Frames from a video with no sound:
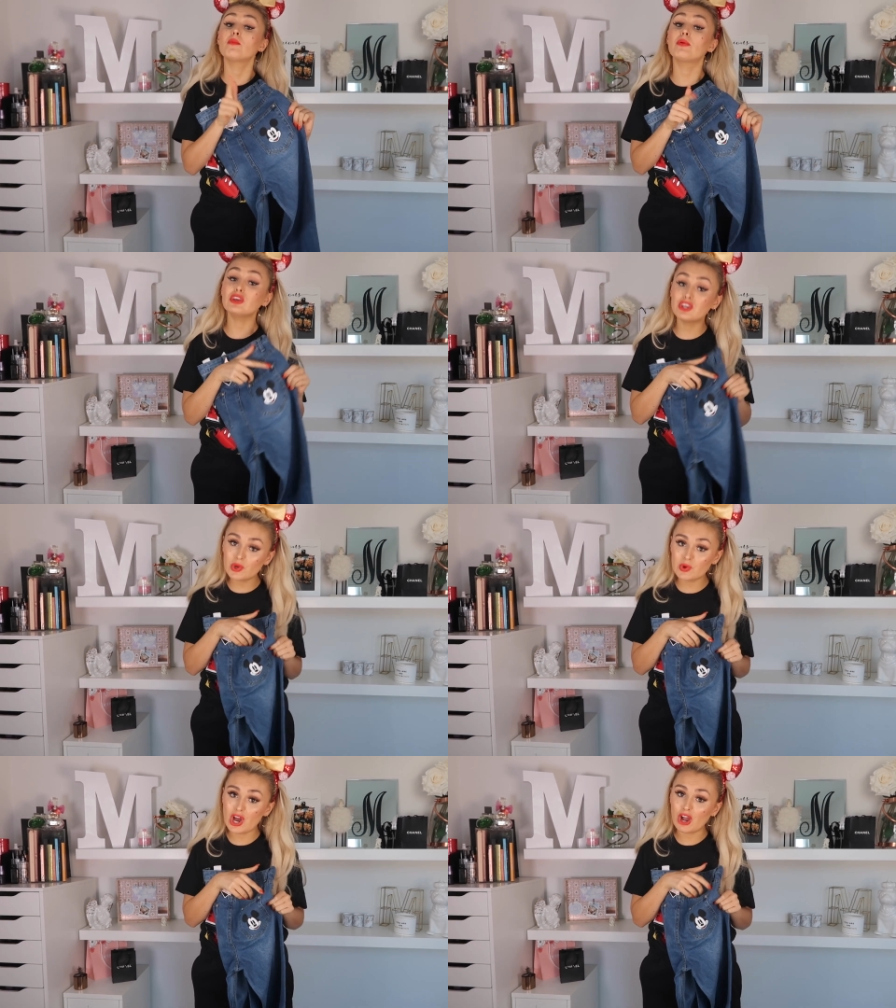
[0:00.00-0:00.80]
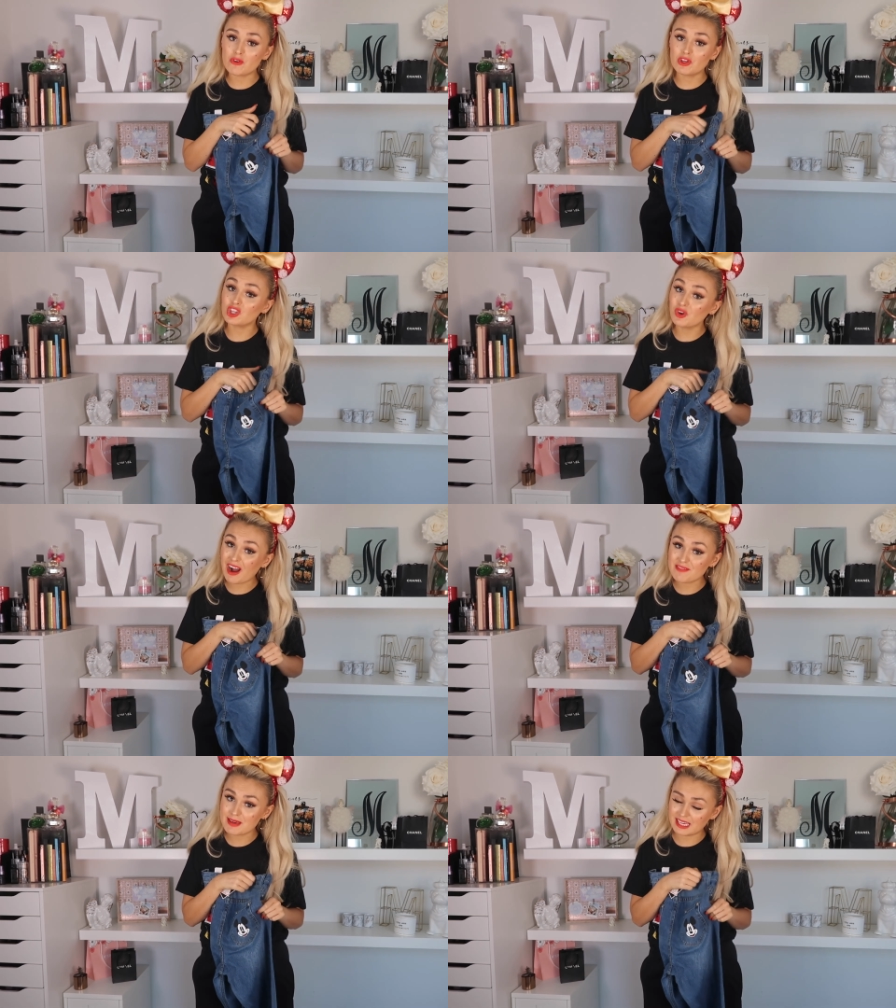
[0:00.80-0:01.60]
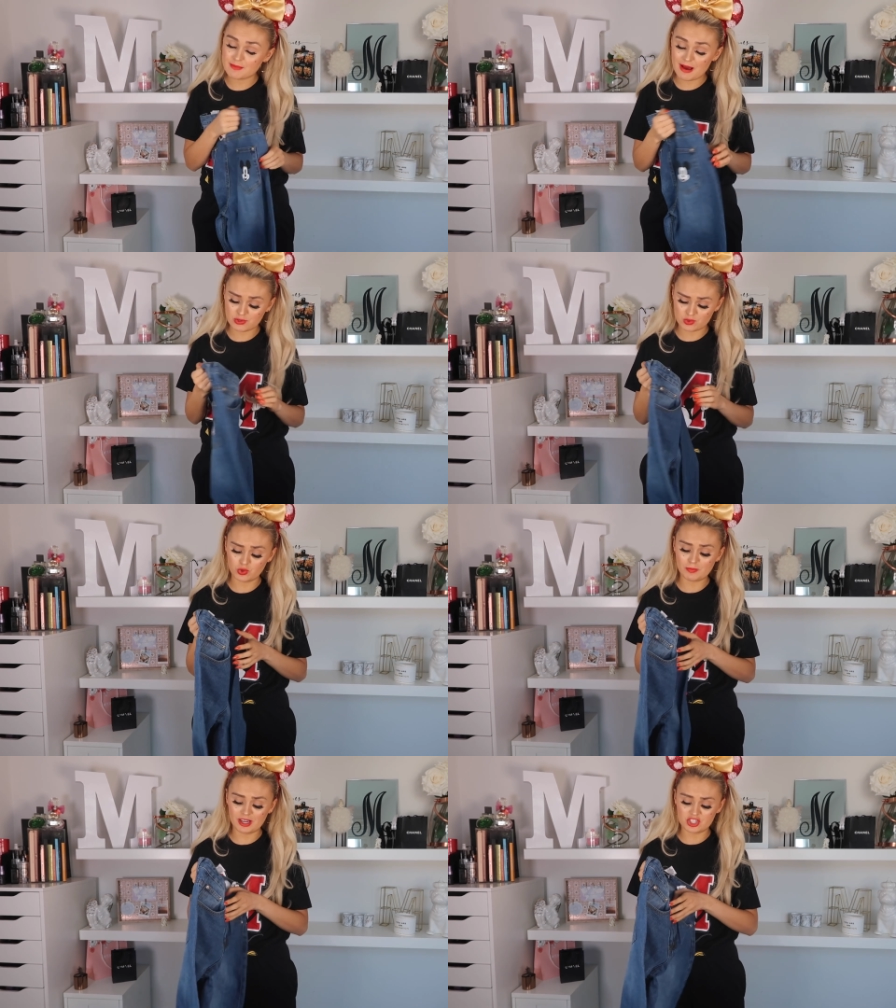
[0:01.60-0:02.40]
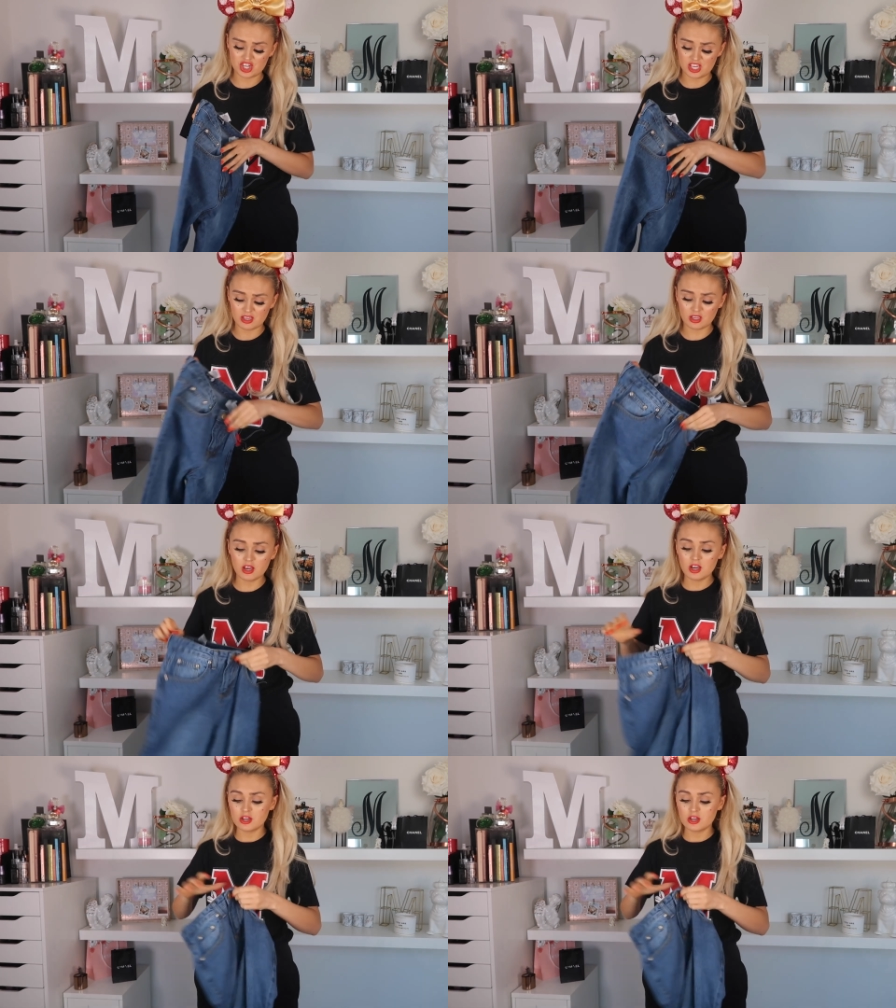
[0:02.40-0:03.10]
but you know that you have Mickey Mouse on your butt cheek.